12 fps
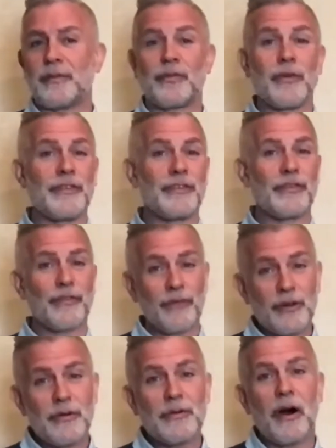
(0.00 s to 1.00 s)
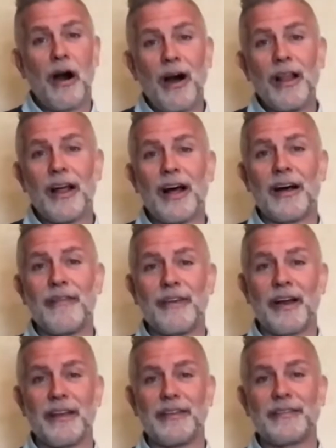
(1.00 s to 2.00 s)
So if it's through all of
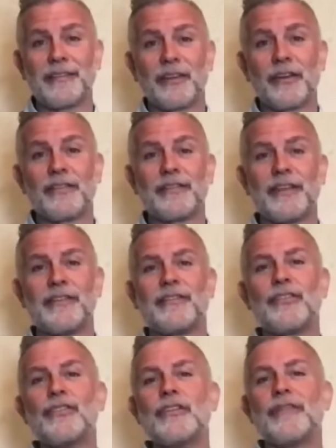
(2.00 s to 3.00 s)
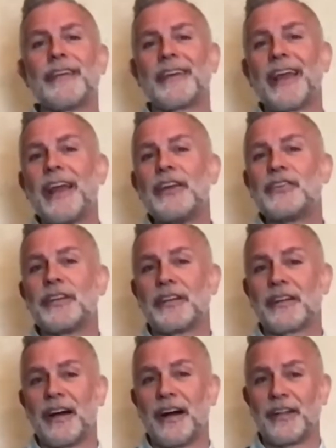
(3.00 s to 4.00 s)
us, there's this unification
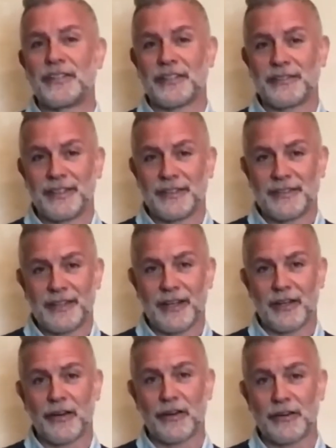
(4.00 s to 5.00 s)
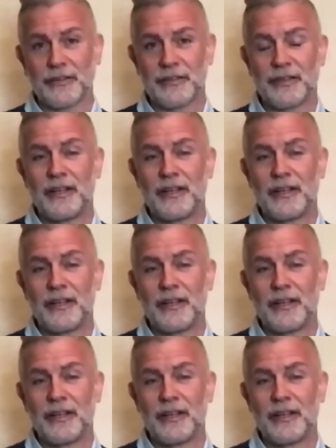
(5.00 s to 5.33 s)
consciousness that occurs.